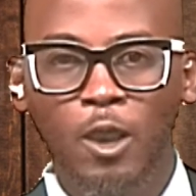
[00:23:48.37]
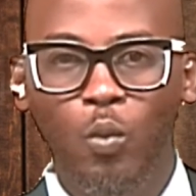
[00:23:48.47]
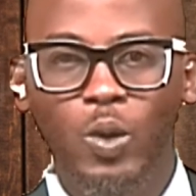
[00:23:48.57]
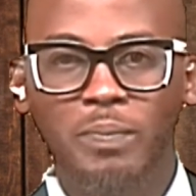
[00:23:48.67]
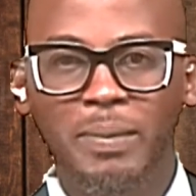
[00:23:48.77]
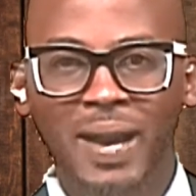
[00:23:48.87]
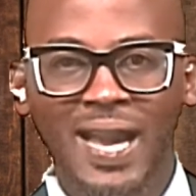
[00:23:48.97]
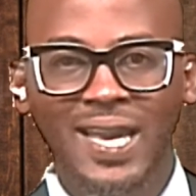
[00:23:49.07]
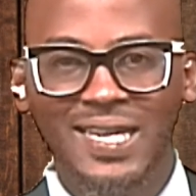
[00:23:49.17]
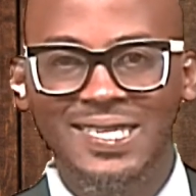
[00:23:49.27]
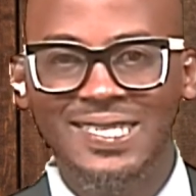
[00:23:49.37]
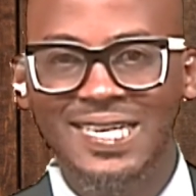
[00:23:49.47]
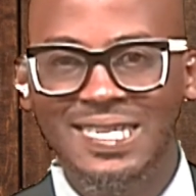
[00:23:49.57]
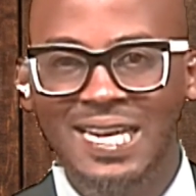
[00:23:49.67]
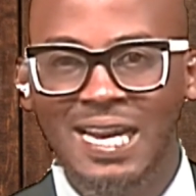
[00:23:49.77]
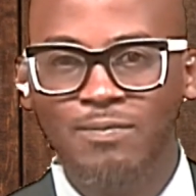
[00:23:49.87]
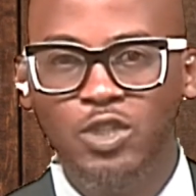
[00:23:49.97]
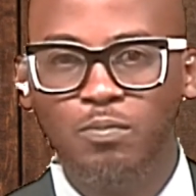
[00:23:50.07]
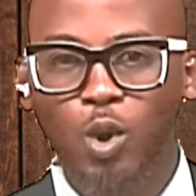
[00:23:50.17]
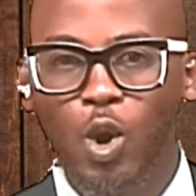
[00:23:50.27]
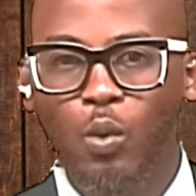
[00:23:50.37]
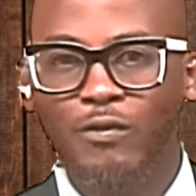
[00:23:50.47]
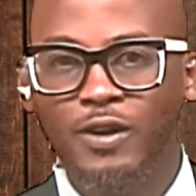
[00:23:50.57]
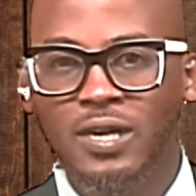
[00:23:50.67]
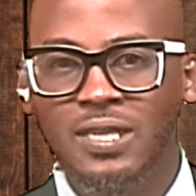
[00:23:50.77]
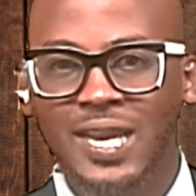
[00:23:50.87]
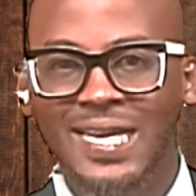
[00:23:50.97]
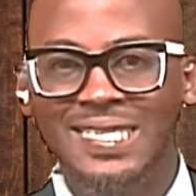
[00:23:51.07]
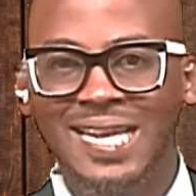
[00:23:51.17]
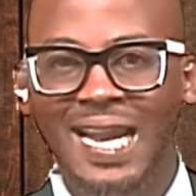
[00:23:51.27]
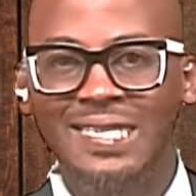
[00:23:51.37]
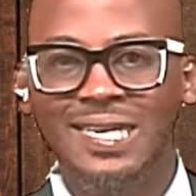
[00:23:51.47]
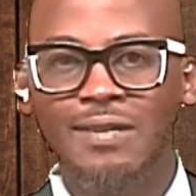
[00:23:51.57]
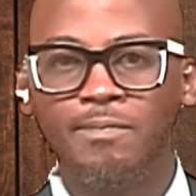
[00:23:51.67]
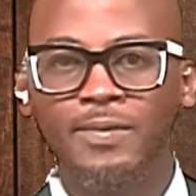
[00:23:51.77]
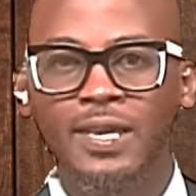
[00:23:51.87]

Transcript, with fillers: We'll be back at 6 a.m. tomorrow with another exciting,